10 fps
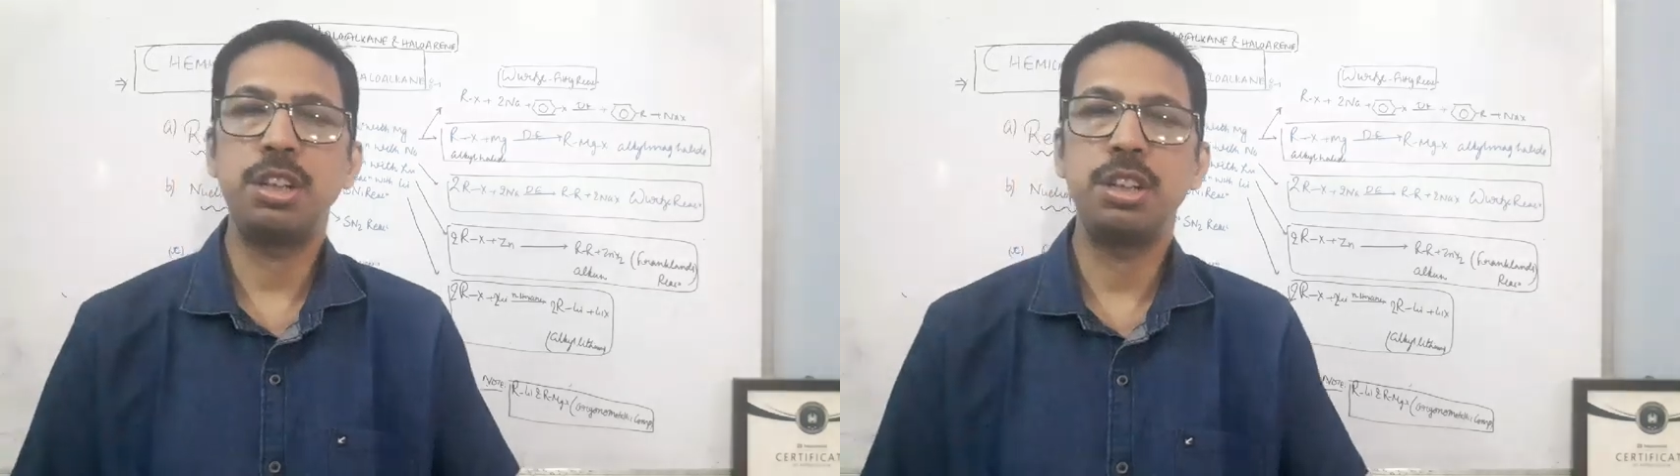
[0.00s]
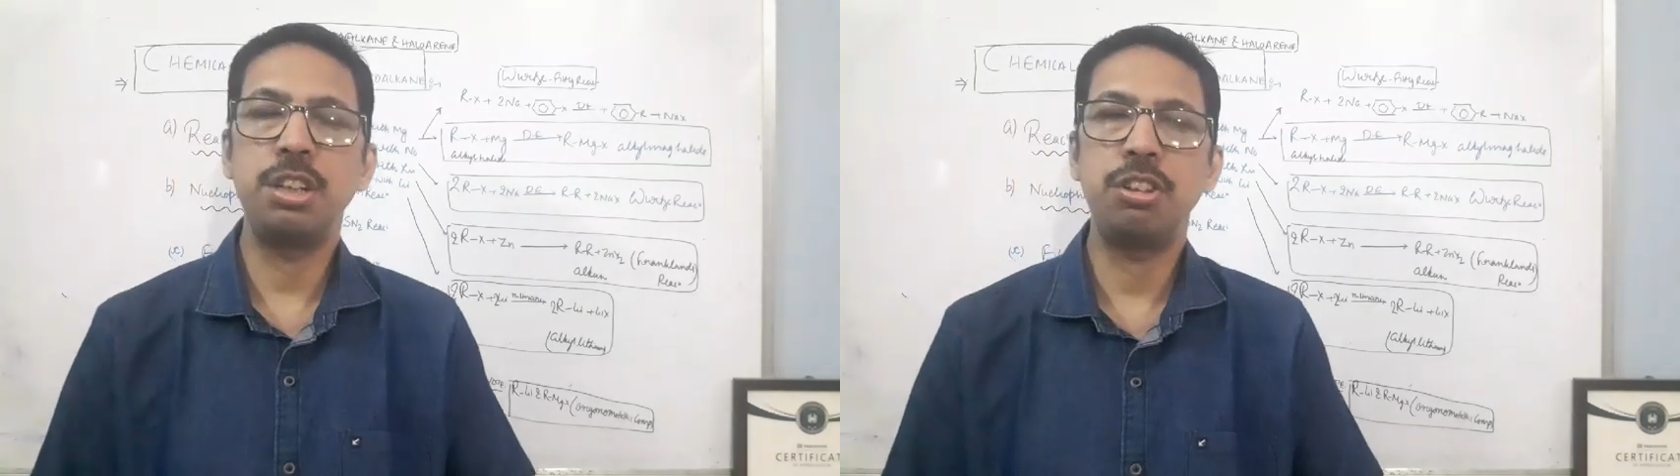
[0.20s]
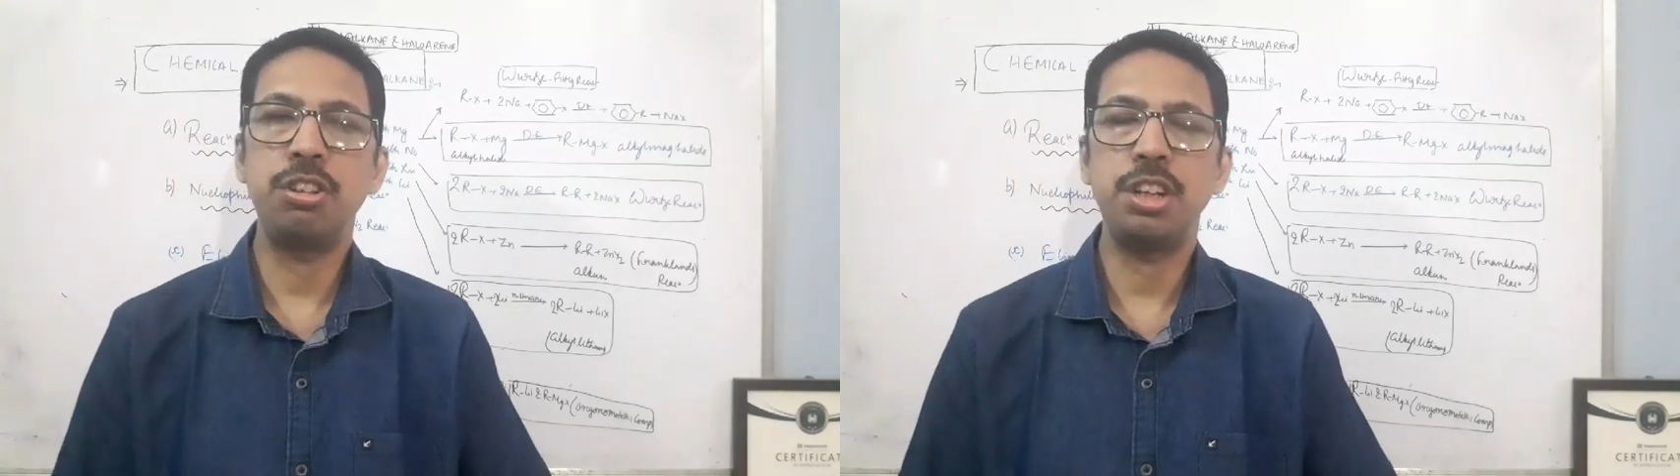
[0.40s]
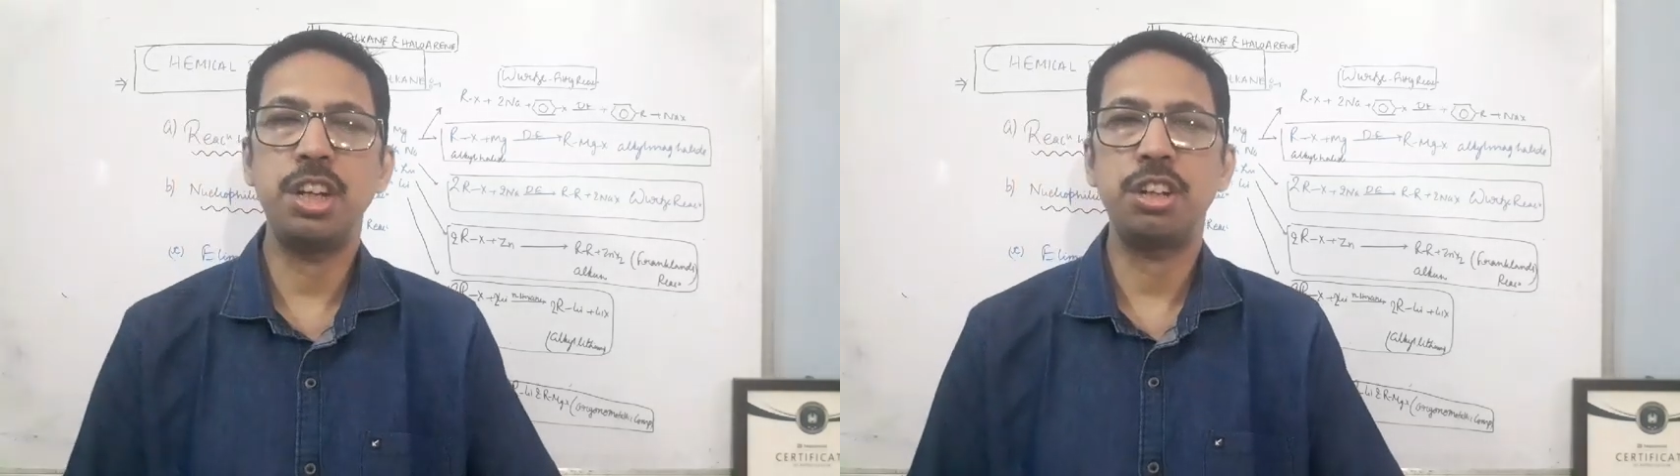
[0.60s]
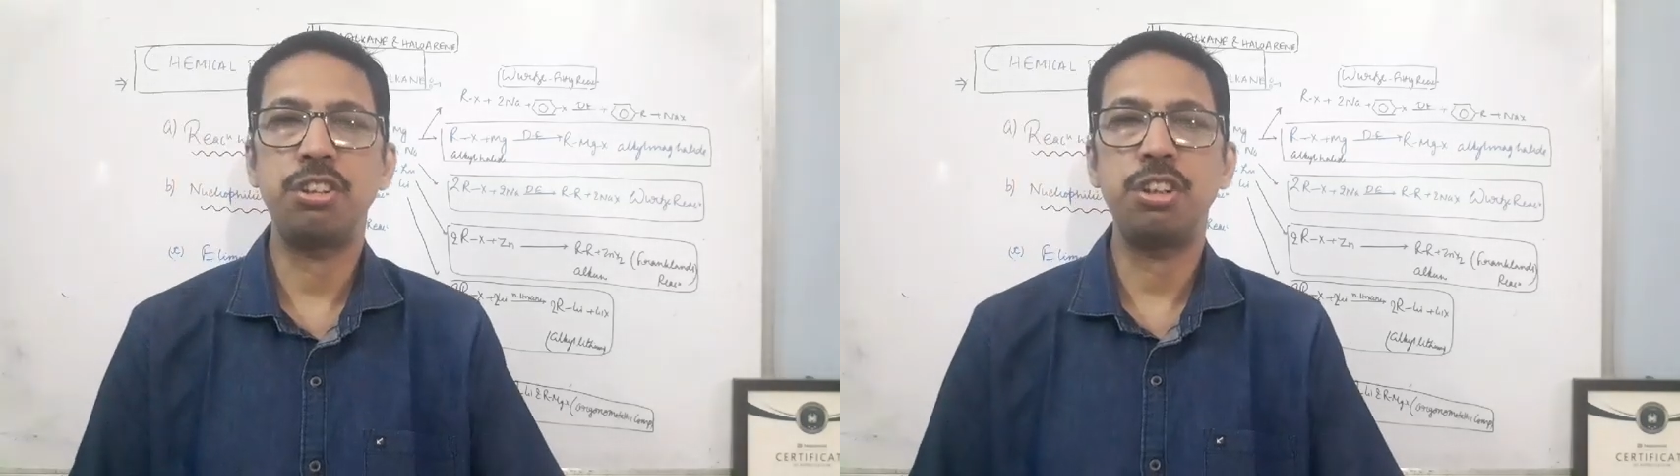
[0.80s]
in this
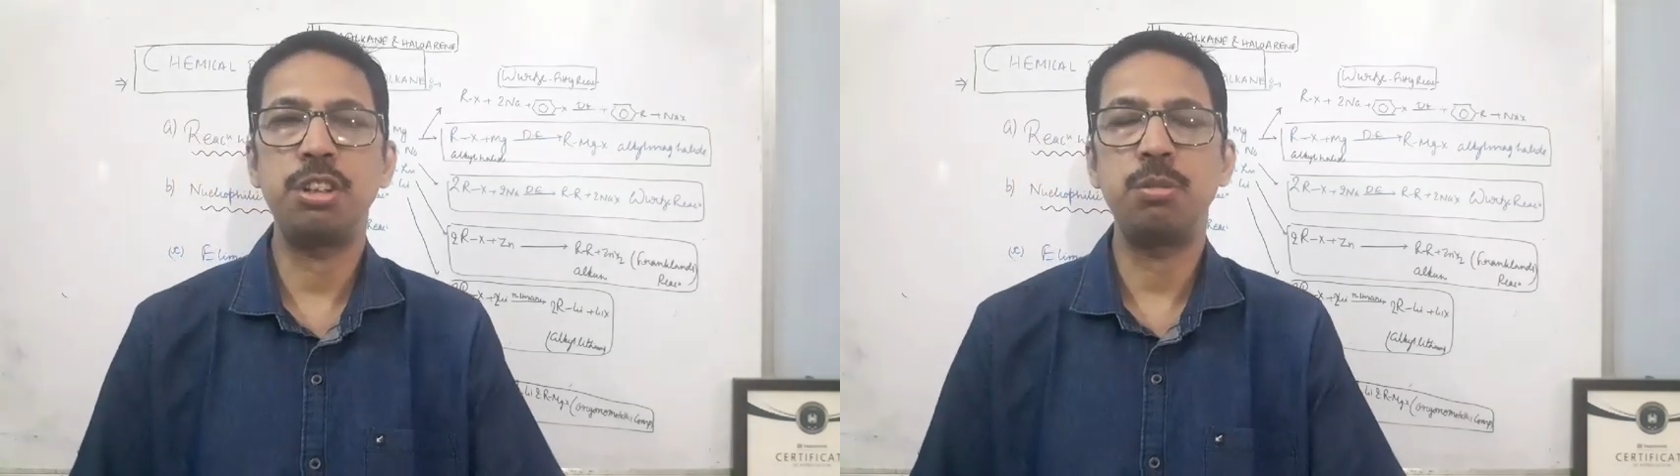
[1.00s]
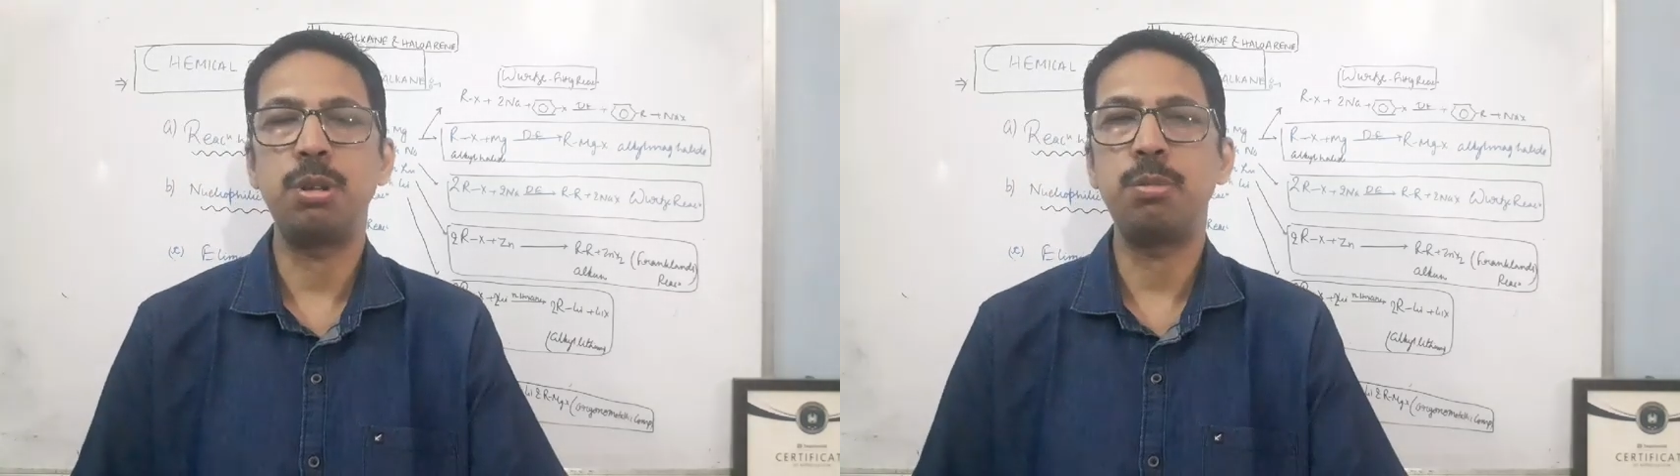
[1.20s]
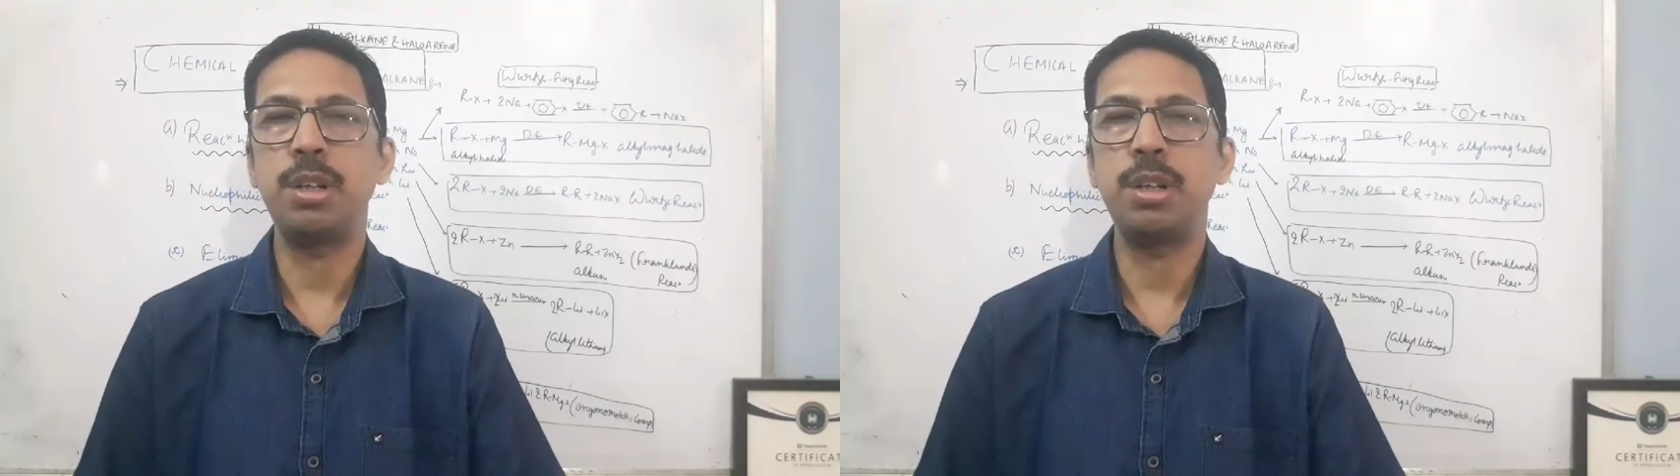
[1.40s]
reaction will